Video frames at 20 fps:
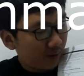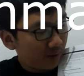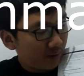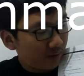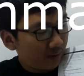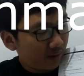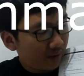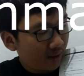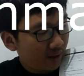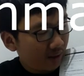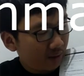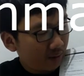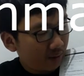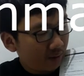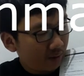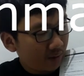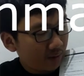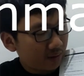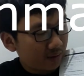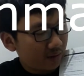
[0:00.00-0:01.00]
and the second
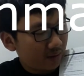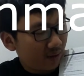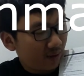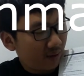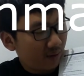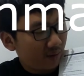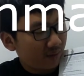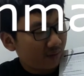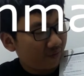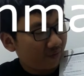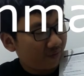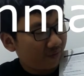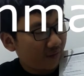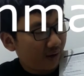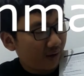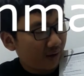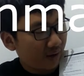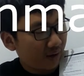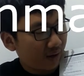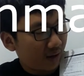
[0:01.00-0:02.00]
one is how to
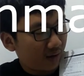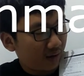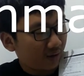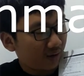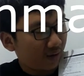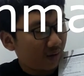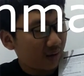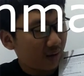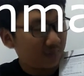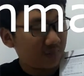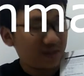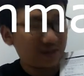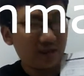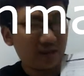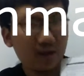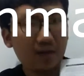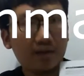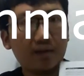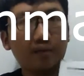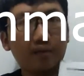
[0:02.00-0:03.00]
find and correct
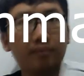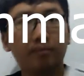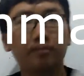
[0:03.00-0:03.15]
mistakes.